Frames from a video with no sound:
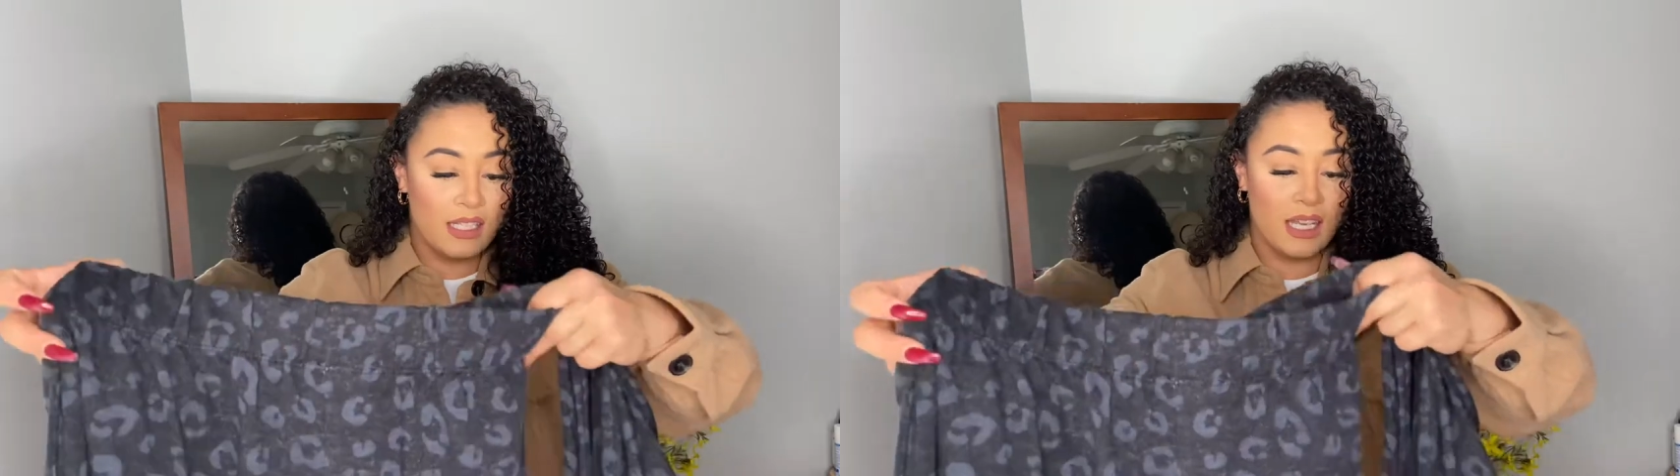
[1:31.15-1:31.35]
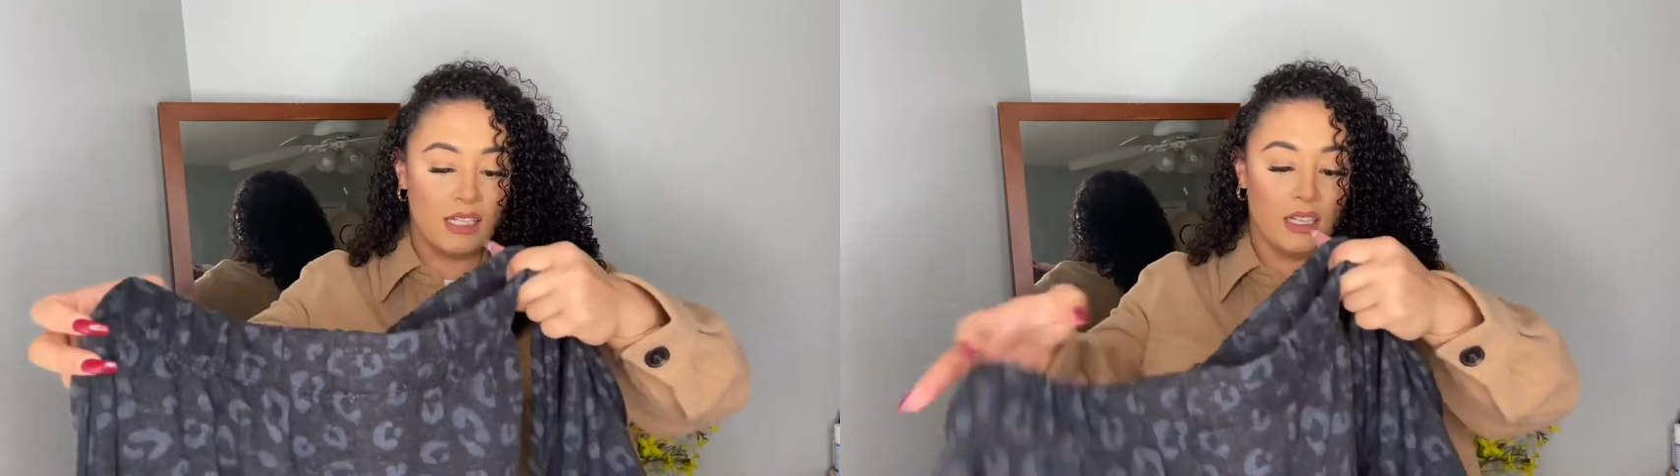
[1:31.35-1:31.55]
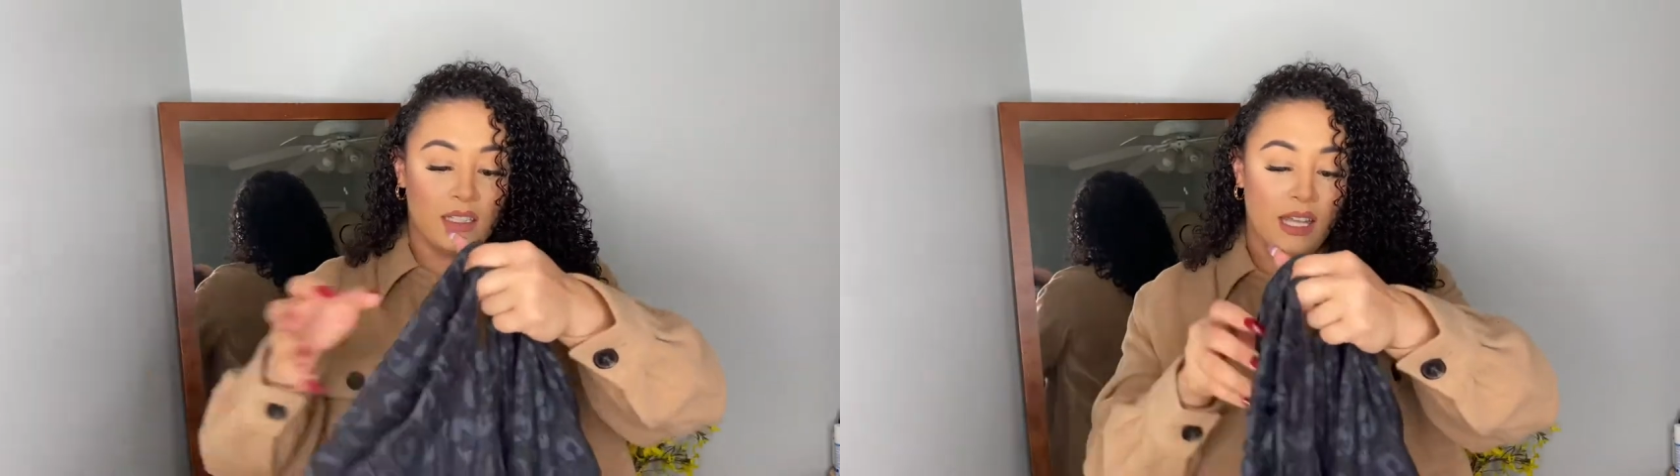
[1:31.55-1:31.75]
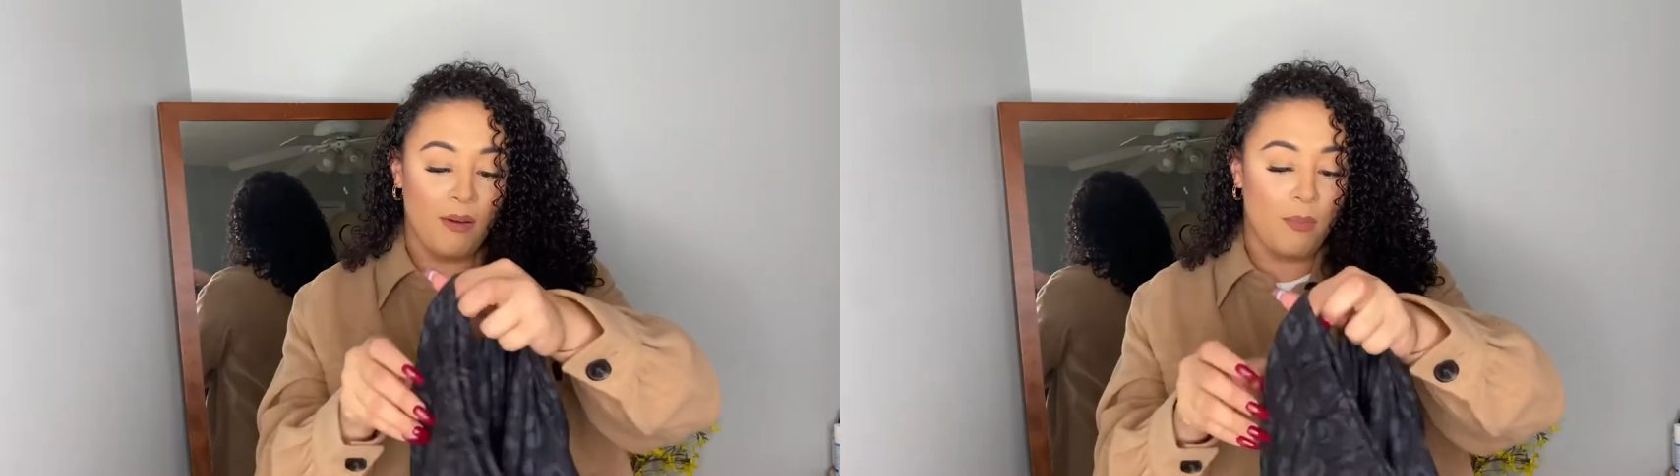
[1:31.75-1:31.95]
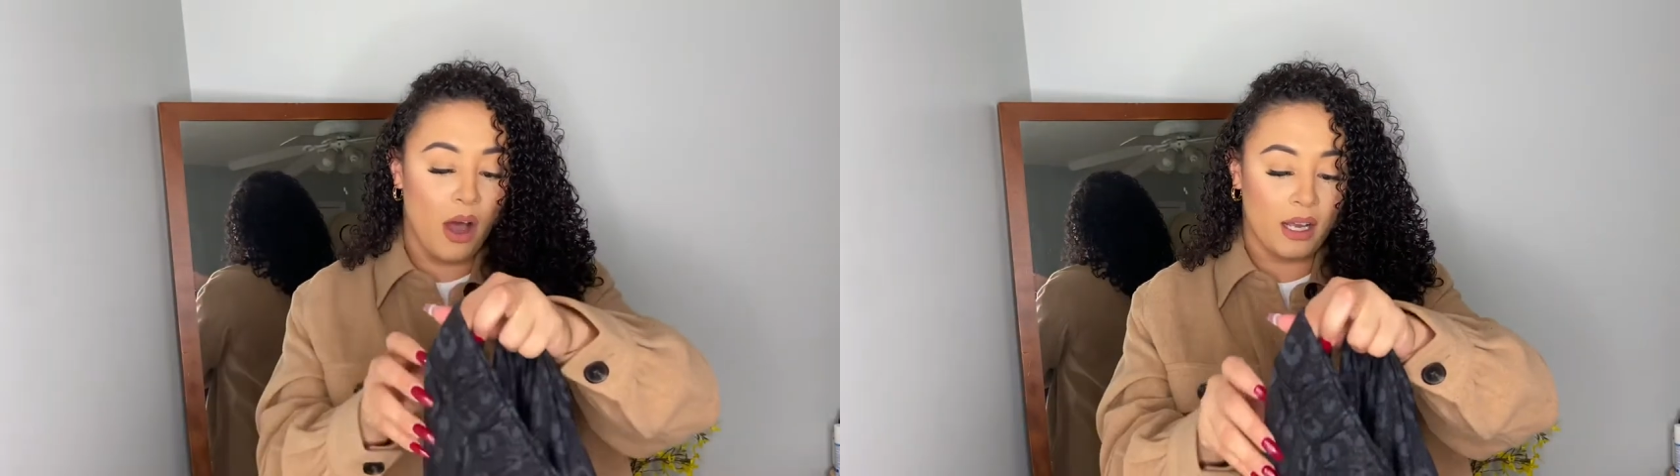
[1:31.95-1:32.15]
It does have
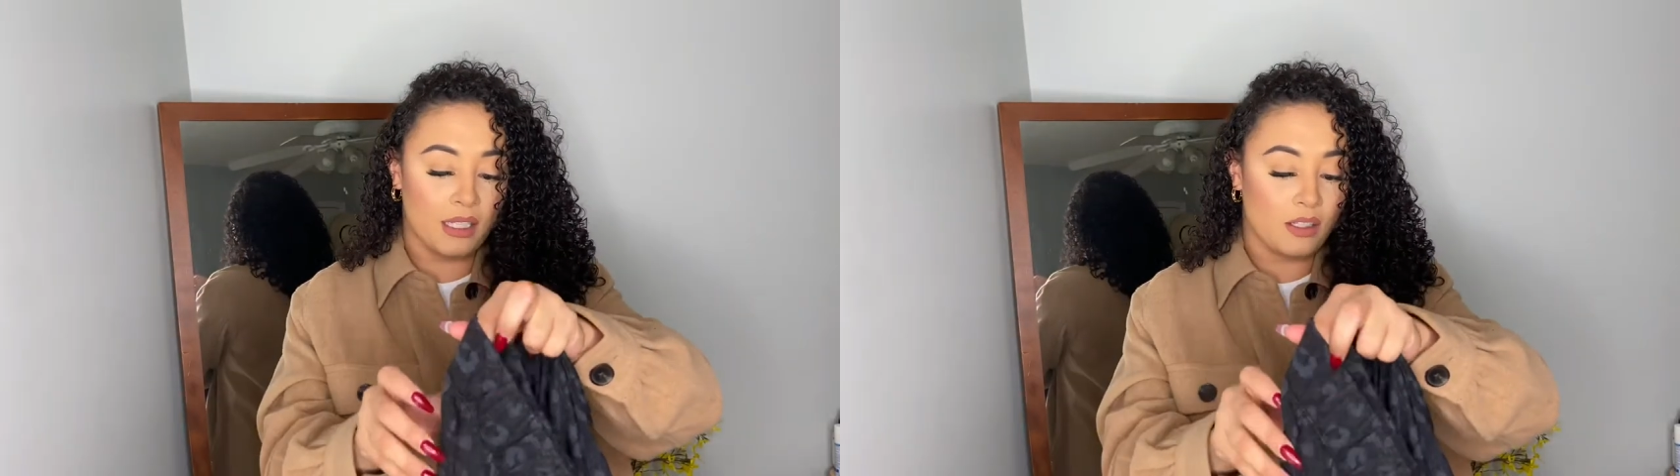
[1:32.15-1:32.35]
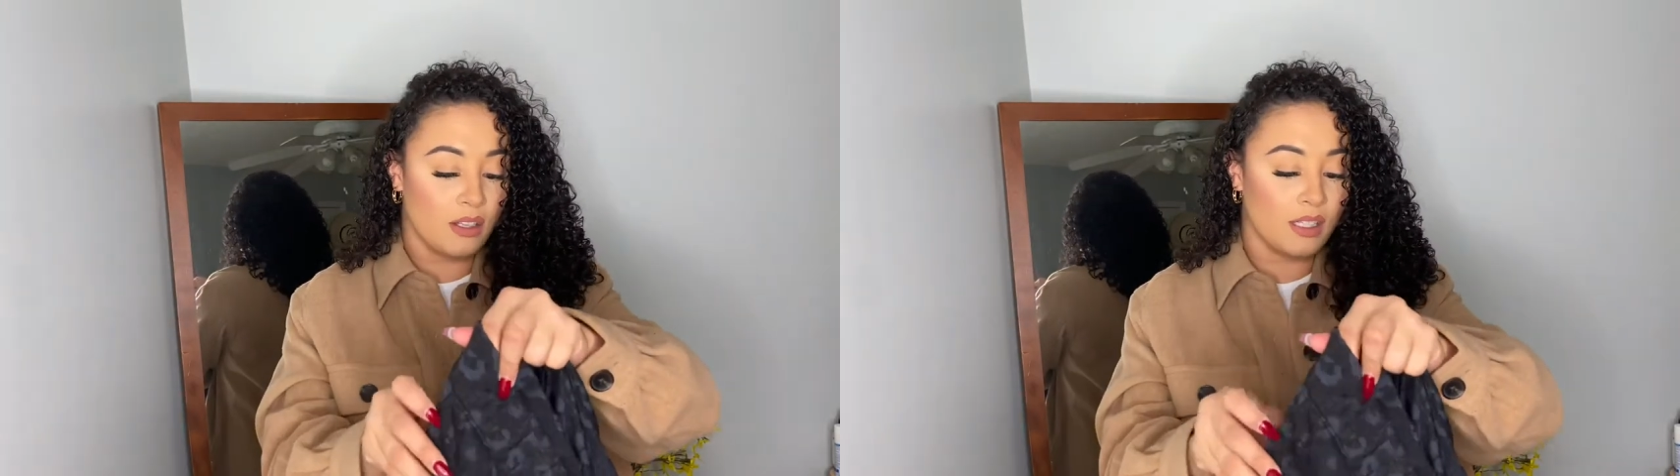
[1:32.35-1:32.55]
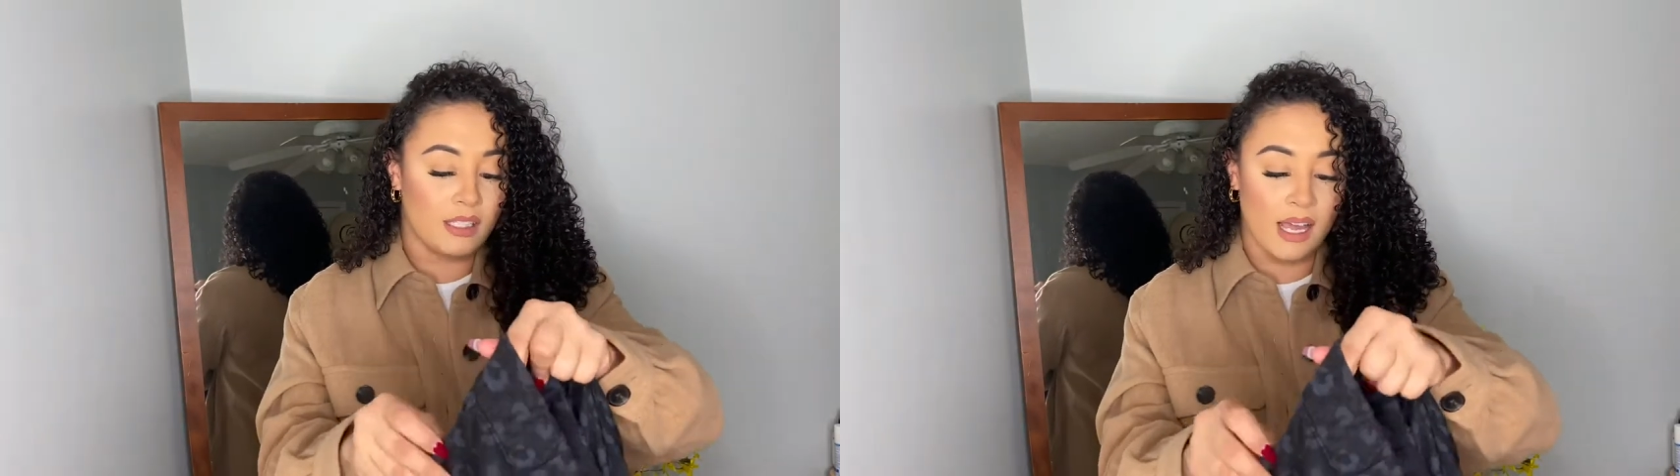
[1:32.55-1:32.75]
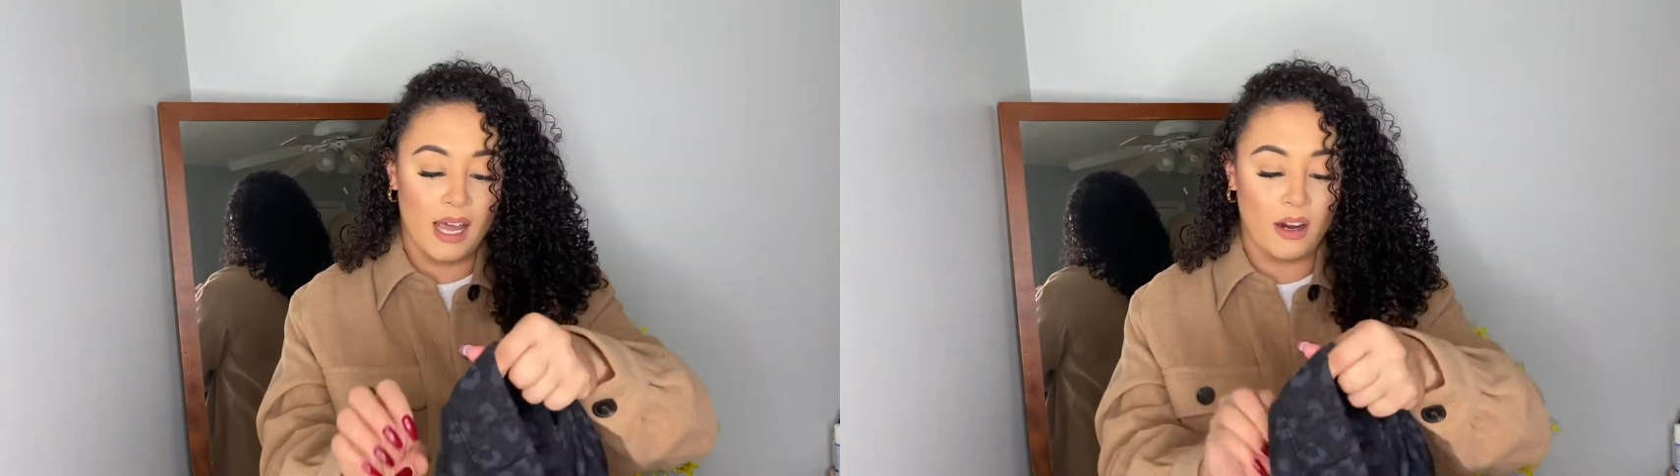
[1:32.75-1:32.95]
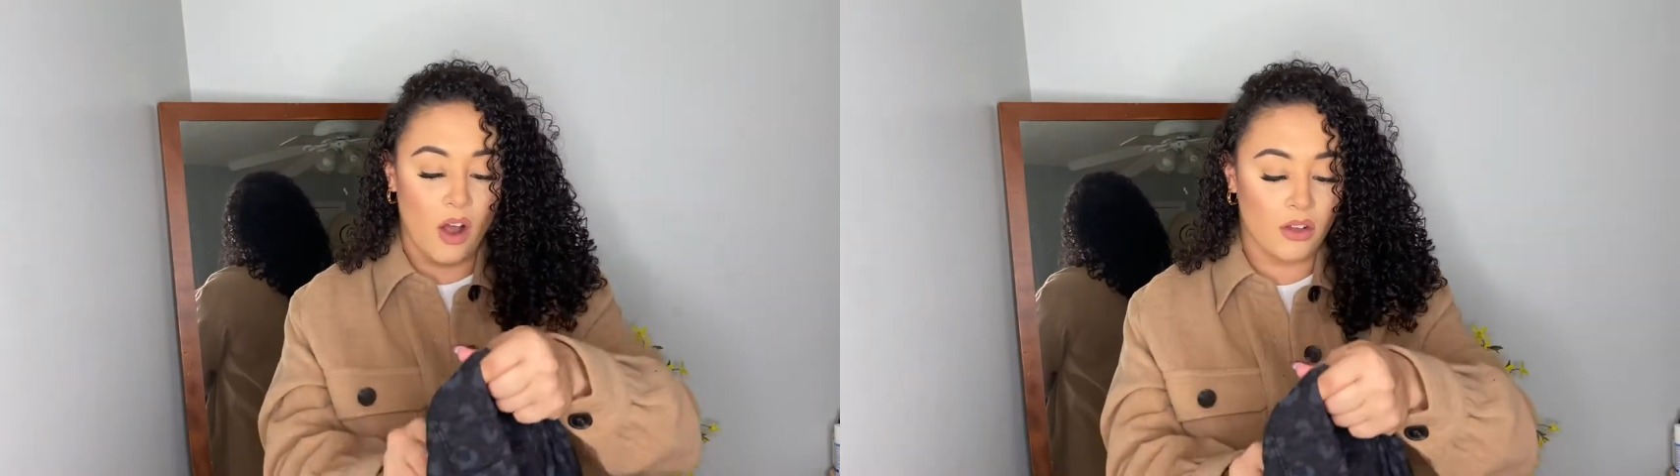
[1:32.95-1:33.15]
pockets on the
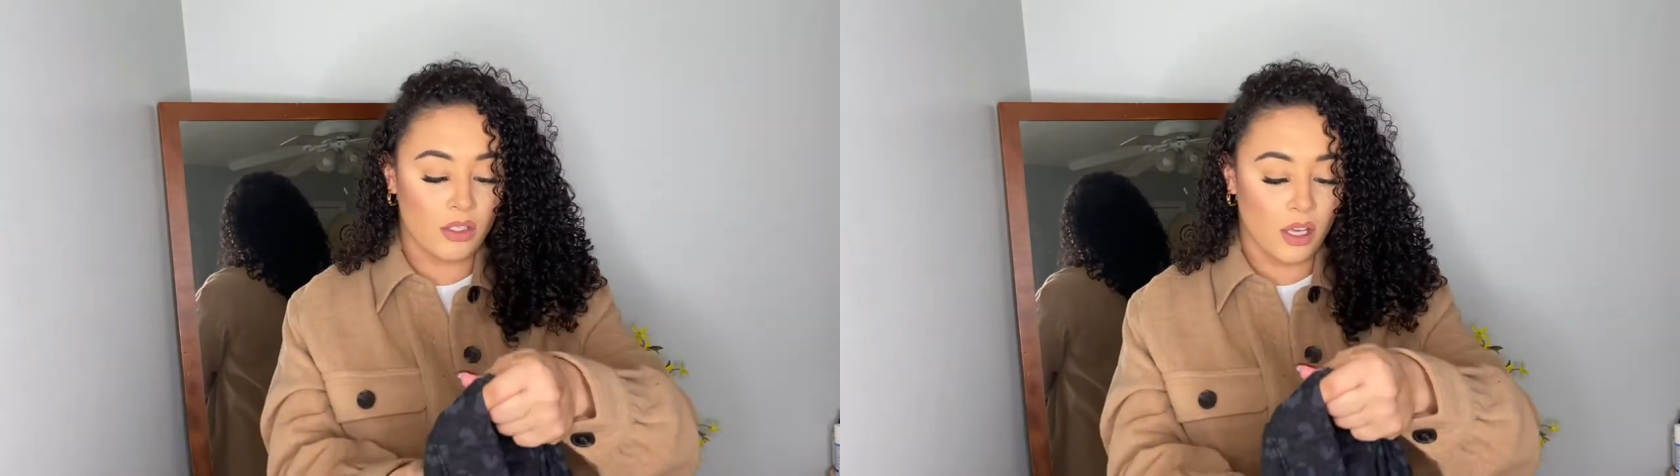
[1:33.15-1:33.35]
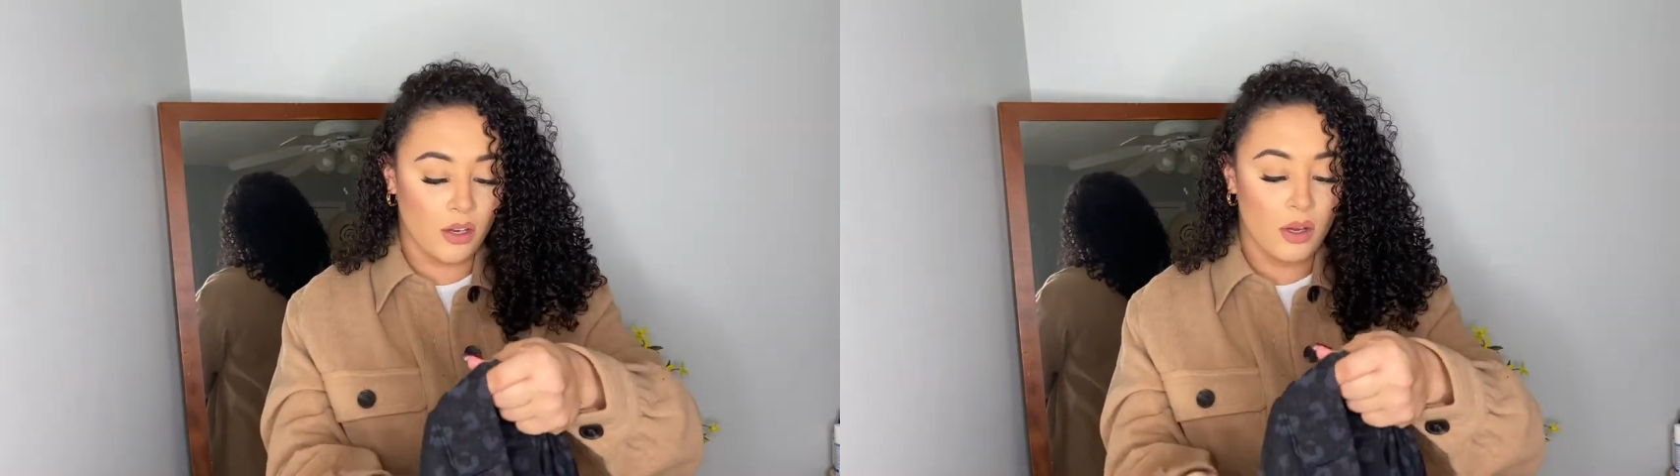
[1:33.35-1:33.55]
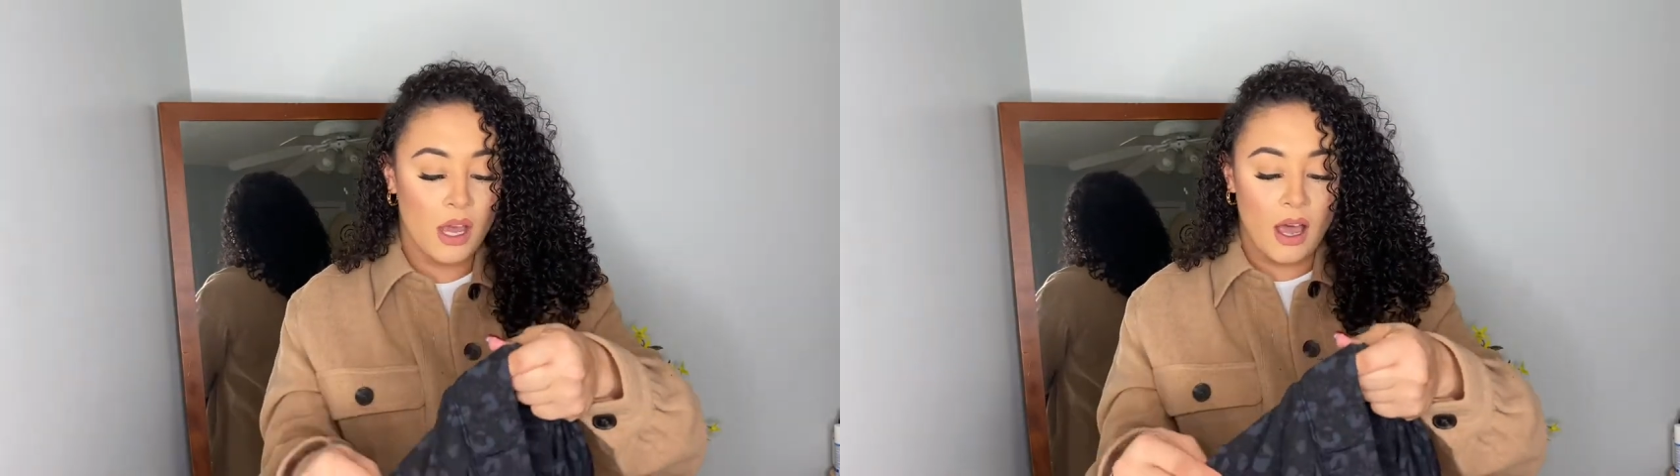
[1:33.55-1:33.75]
side also.